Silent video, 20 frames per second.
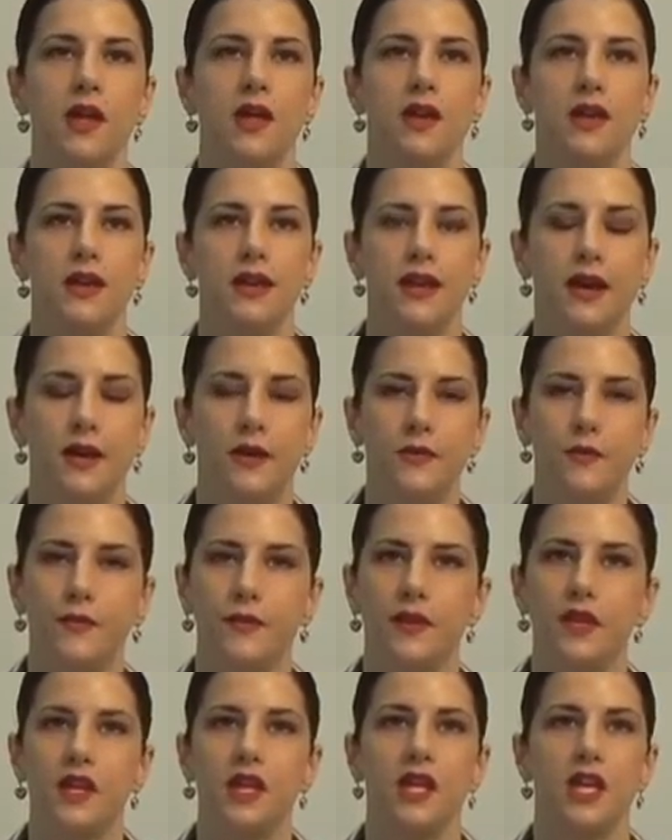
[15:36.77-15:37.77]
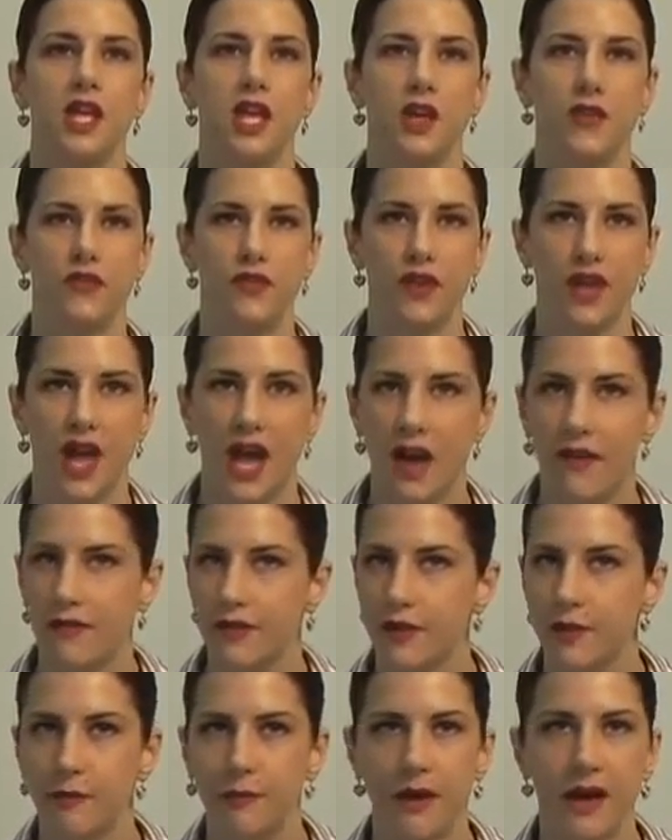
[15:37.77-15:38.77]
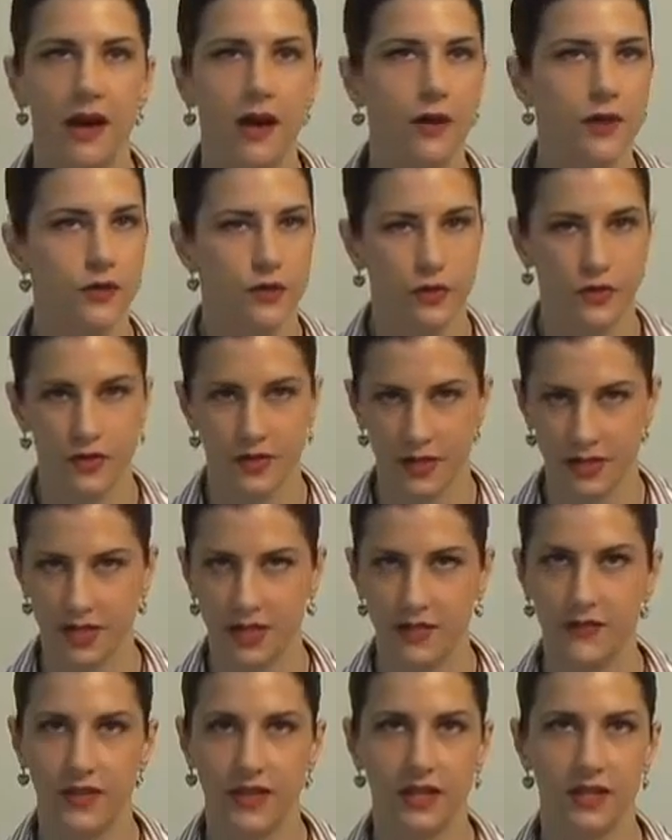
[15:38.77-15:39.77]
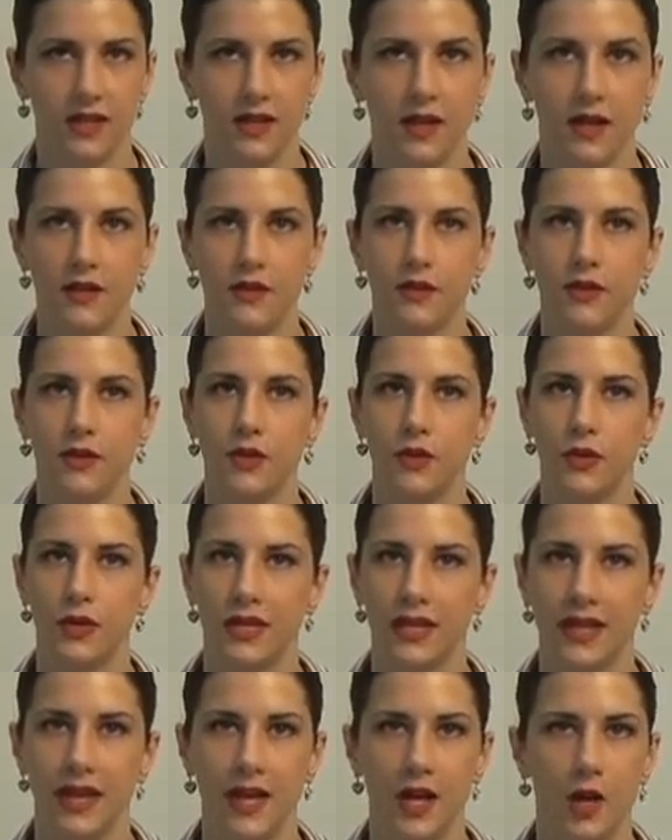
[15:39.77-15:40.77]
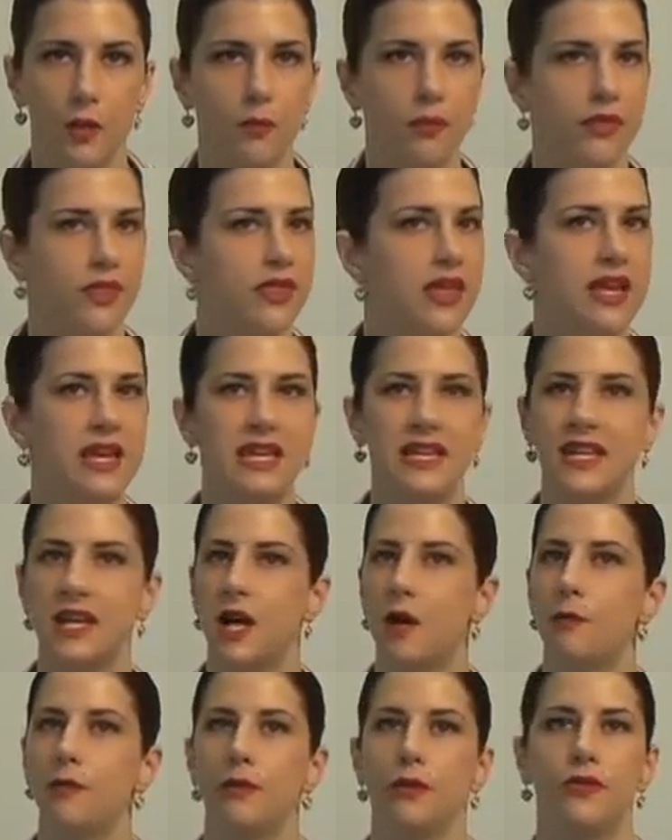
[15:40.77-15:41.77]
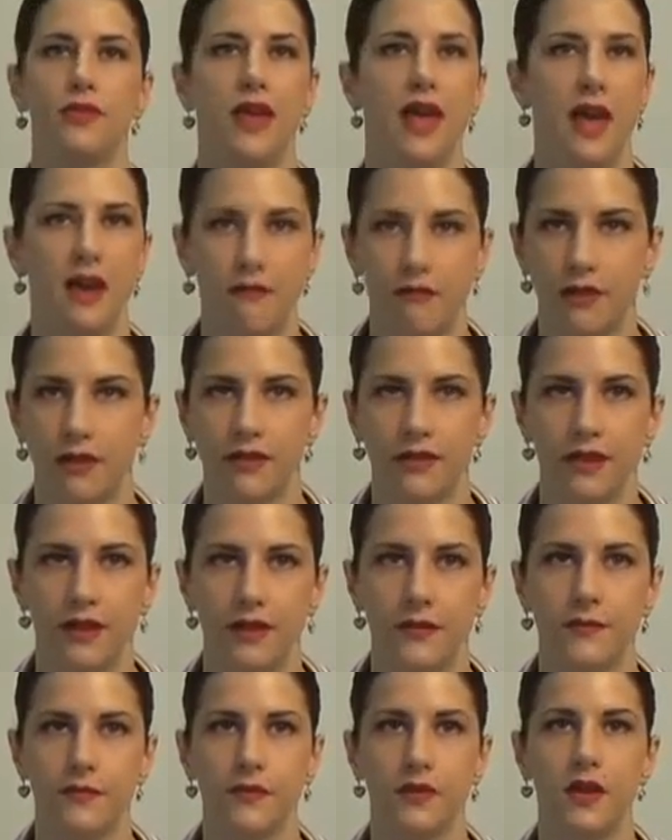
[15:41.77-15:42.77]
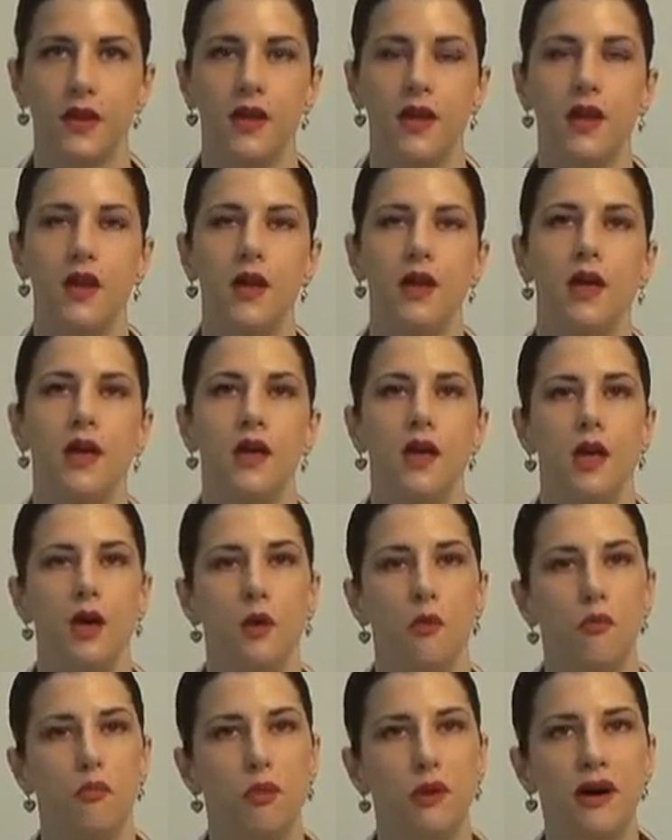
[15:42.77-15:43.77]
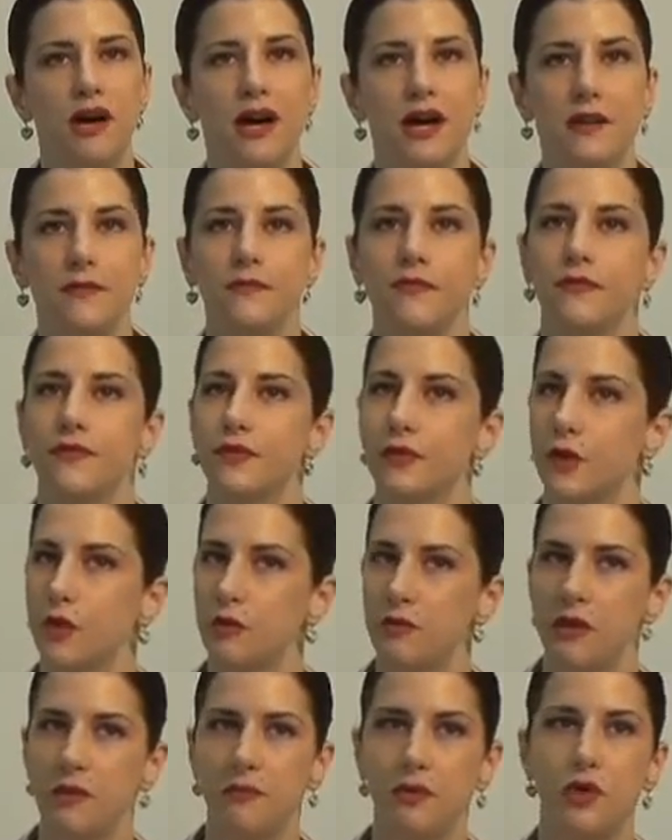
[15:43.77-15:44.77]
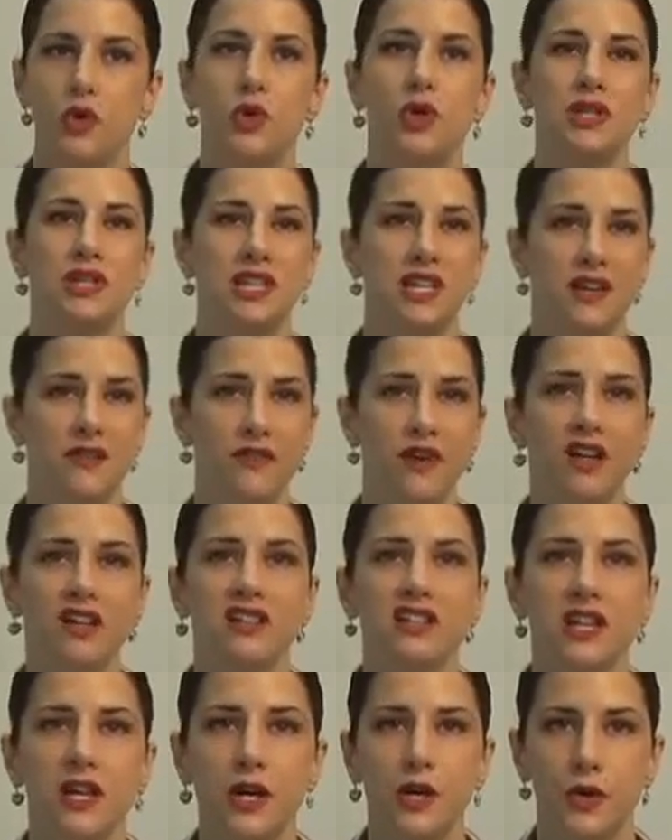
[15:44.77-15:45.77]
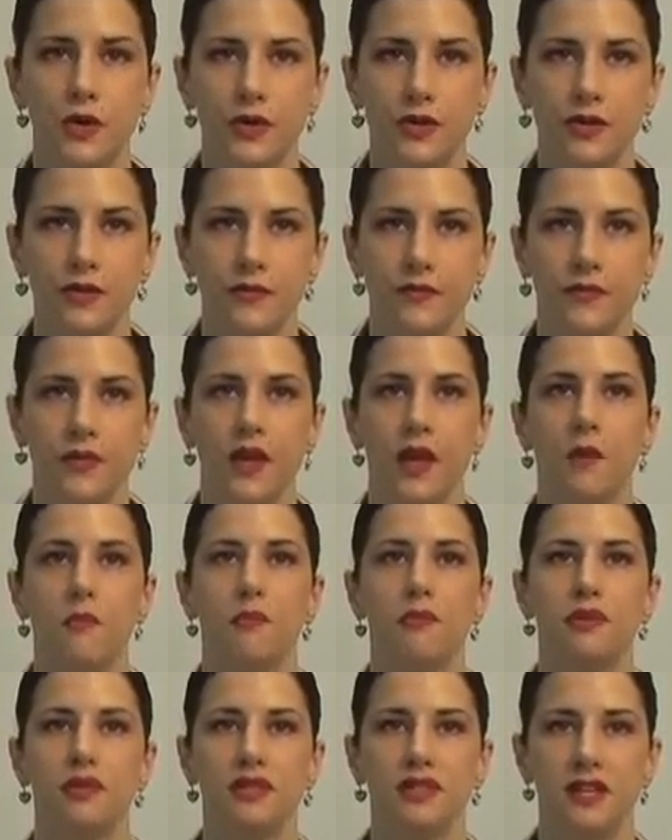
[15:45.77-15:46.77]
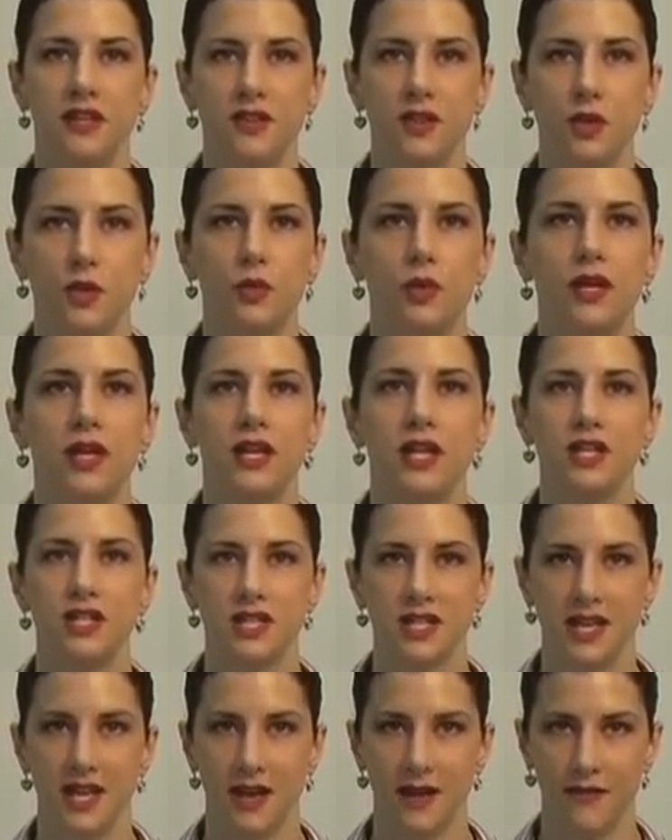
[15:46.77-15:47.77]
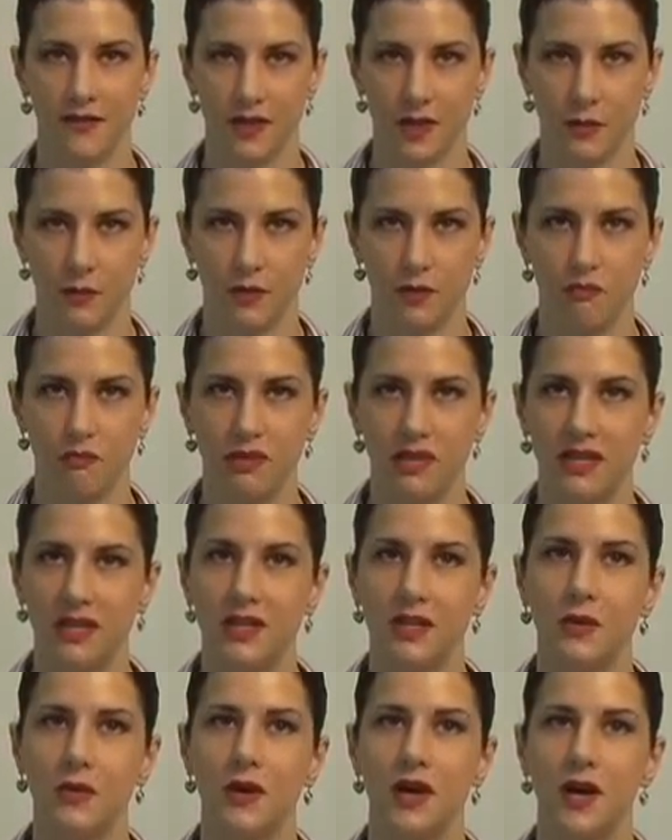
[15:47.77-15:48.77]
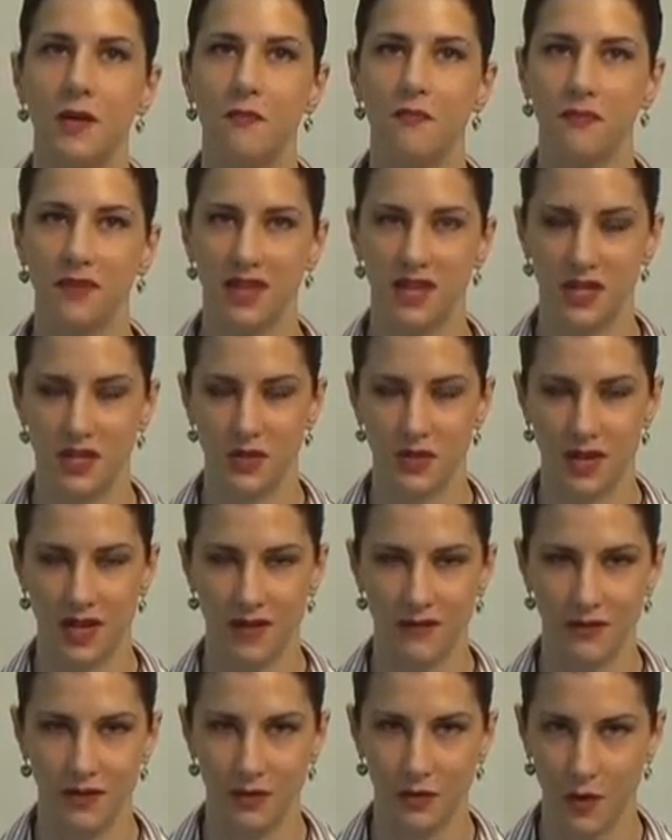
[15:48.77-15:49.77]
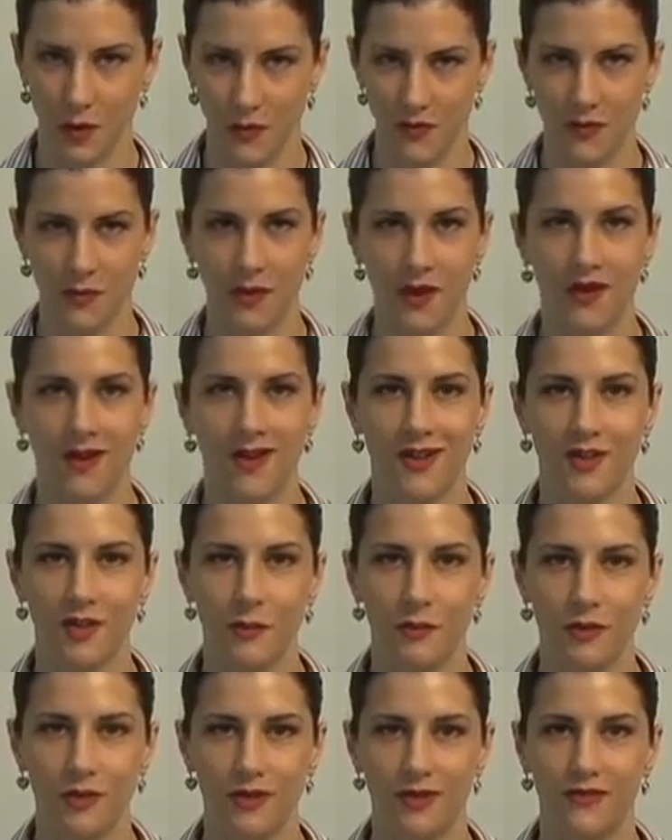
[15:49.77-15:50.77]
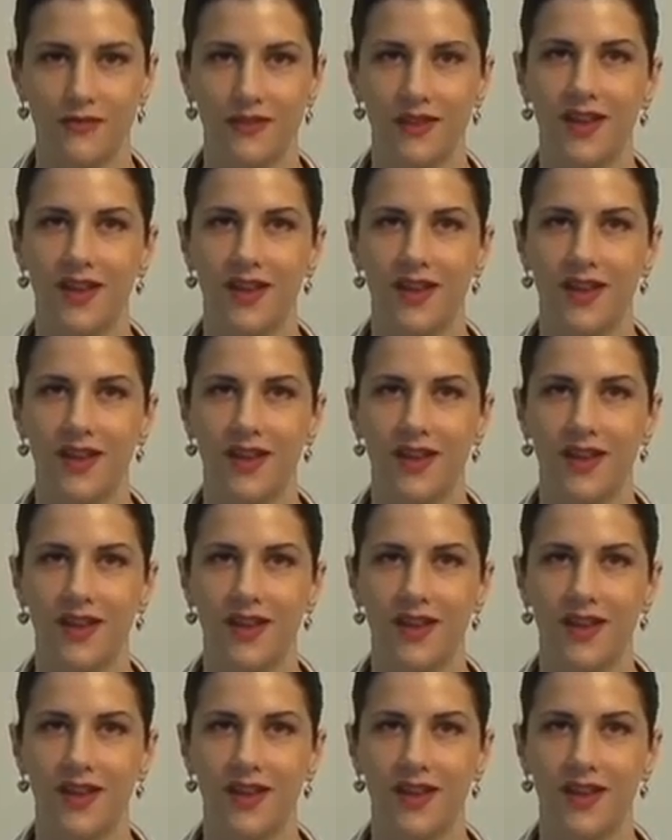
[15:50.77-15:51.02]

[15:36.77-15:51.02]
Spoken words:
Now, if you have a spouse or a significant other who can help, they can help you with everything. But for those people who live alone, please arrange to have someone pick you up and drive you home from the hospital.